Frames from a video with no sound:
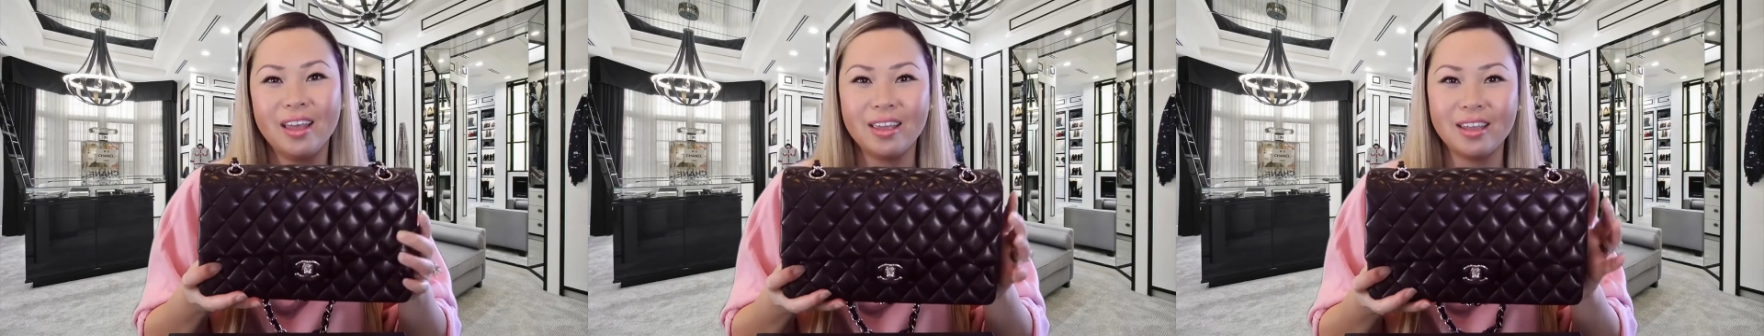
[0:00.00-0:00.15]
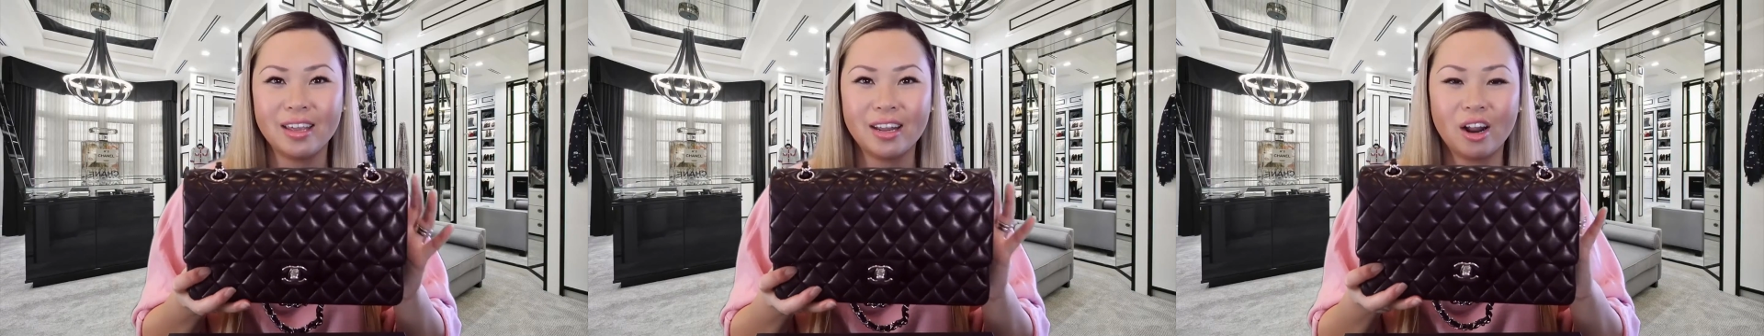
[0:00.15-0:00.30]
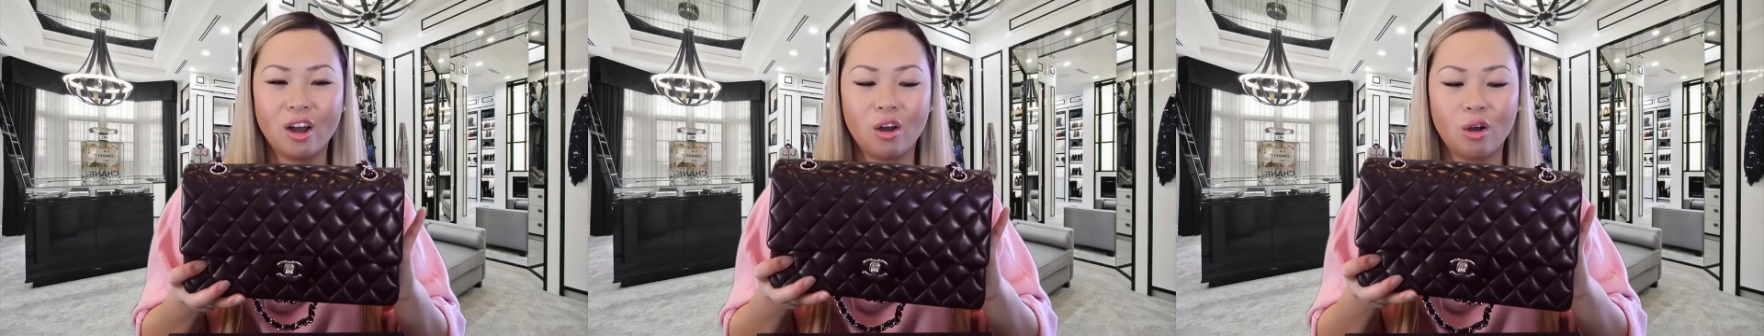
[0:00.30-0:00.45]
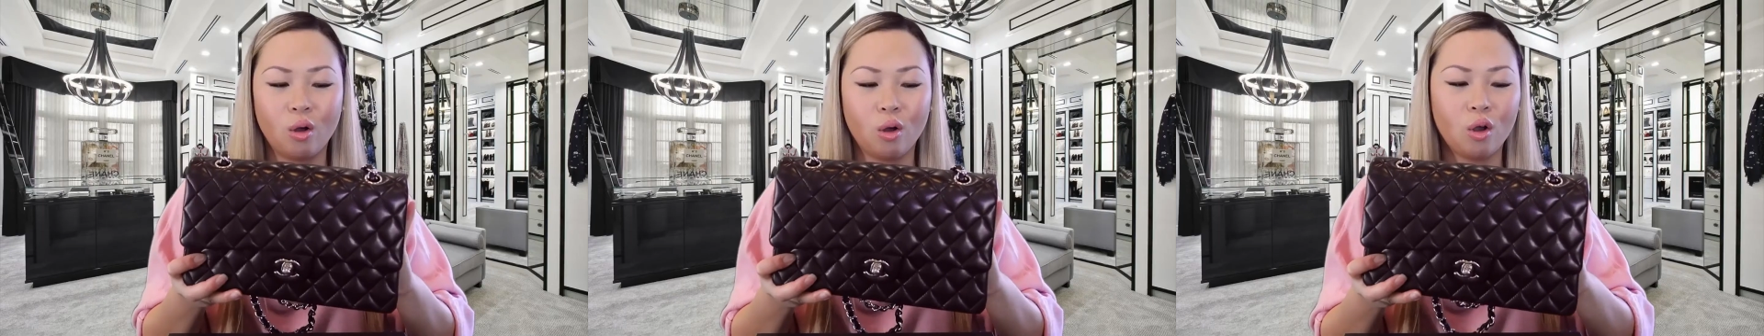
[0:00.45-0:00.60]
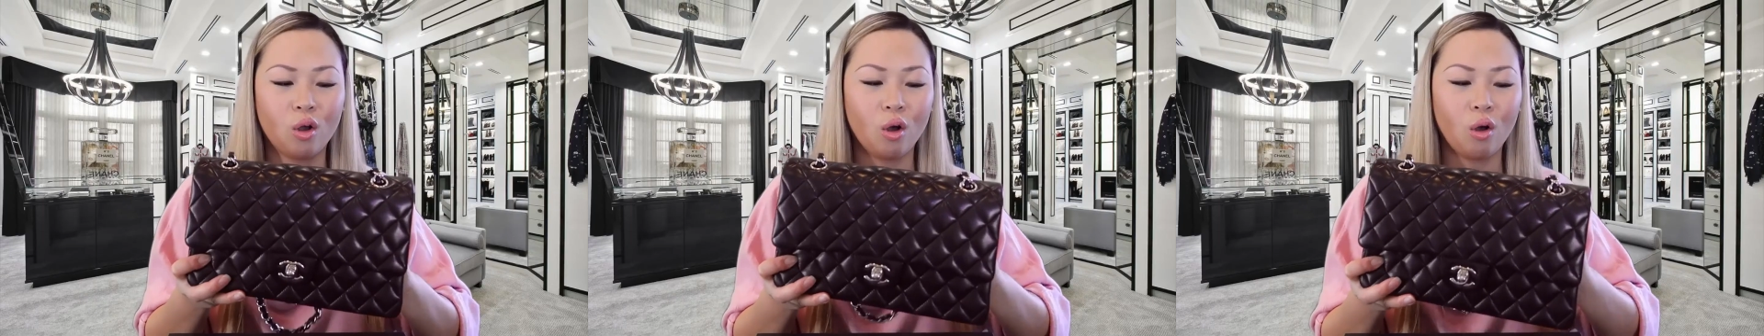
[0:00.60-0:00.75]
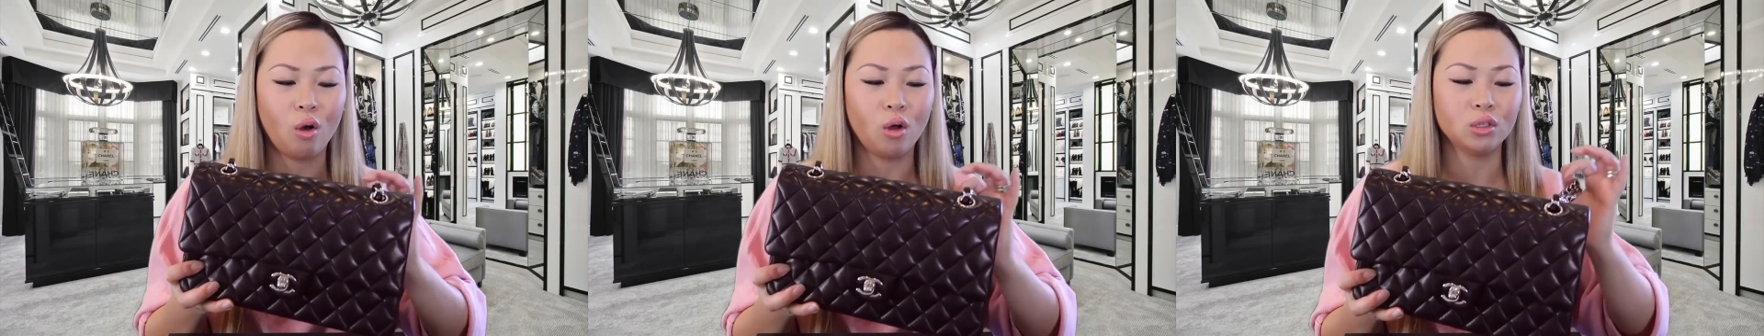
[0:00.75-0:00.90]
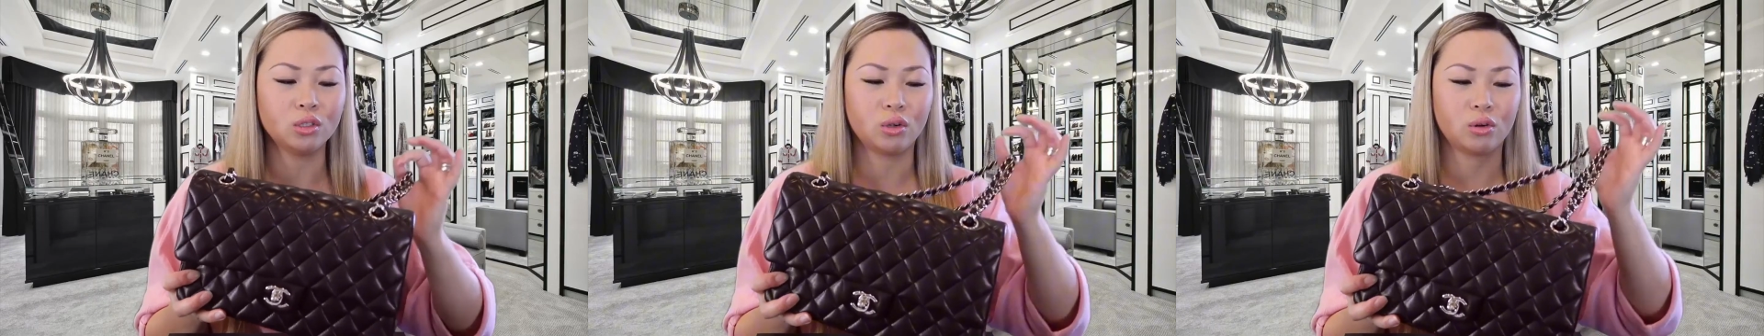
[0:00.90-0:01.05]
you know,
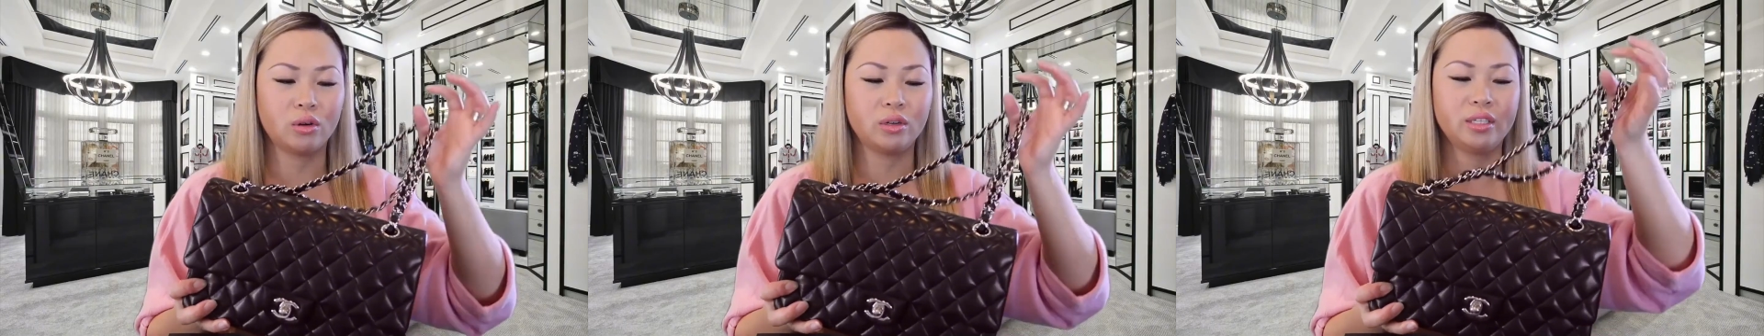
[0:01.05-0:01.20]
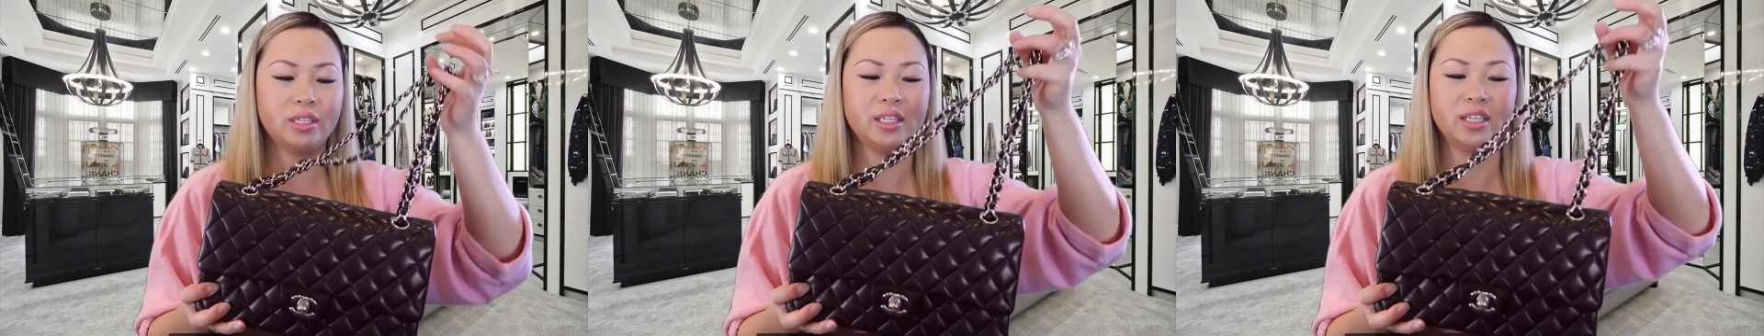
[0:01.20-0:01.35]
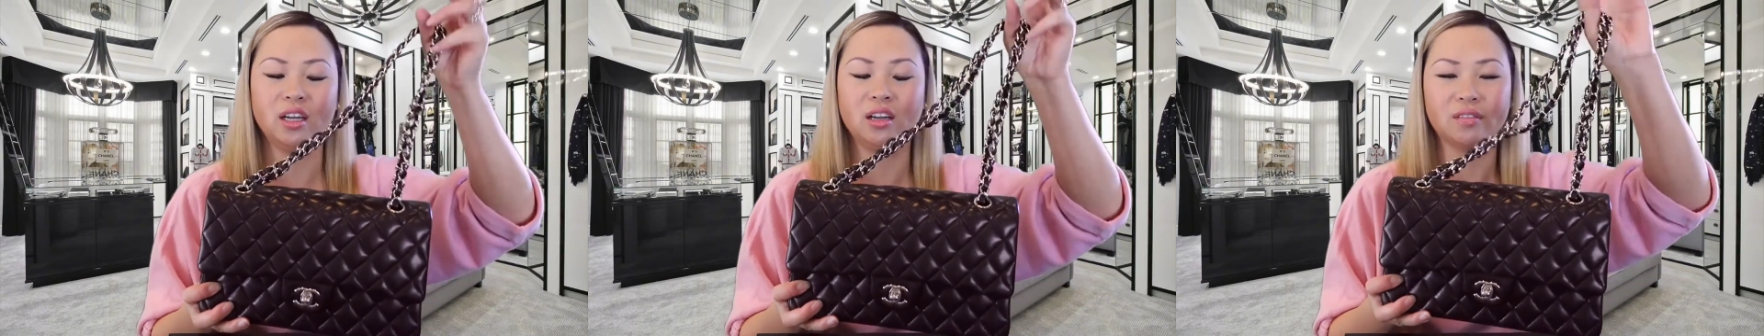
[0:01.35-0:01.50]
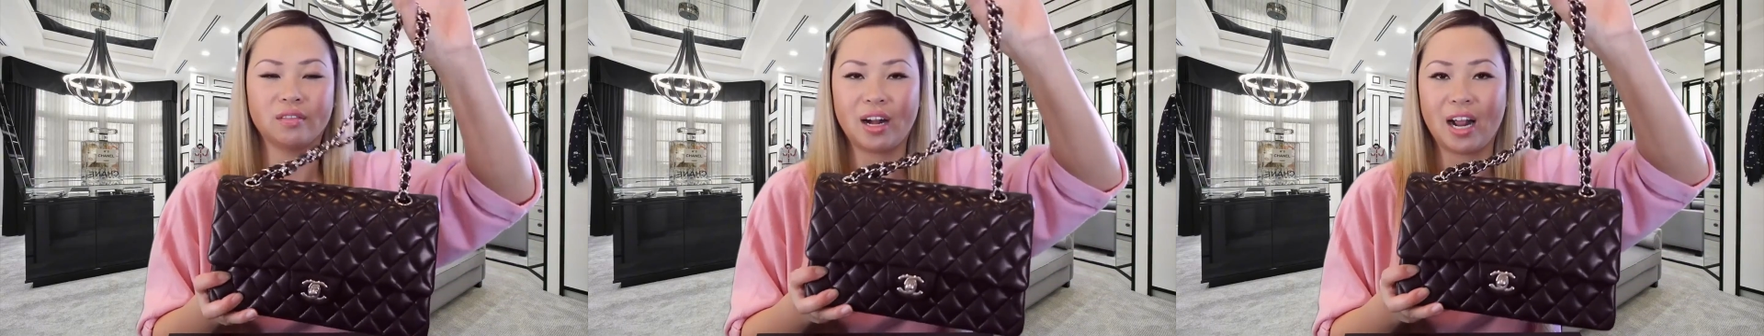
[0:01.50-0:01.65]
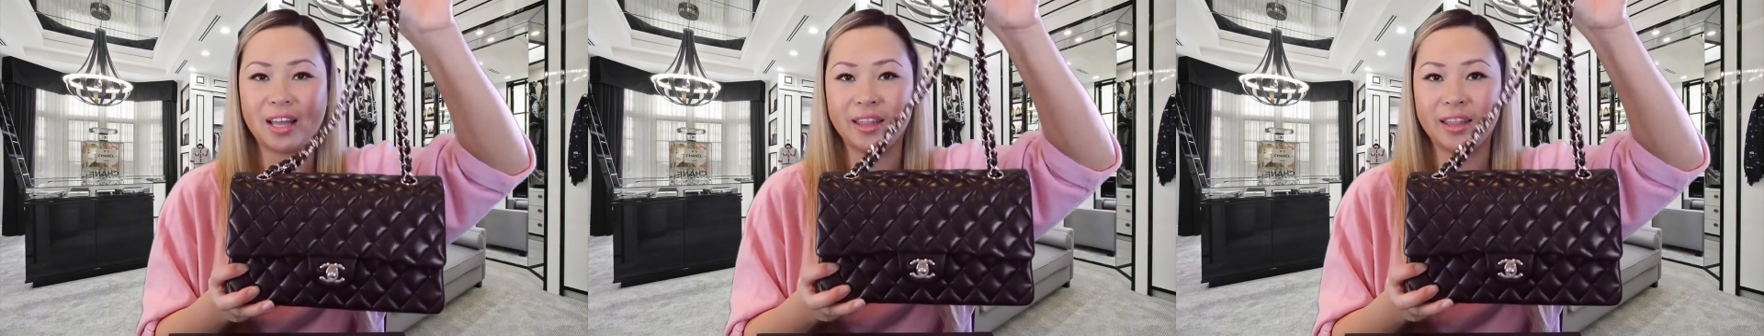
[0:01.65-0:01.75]
gold or silver.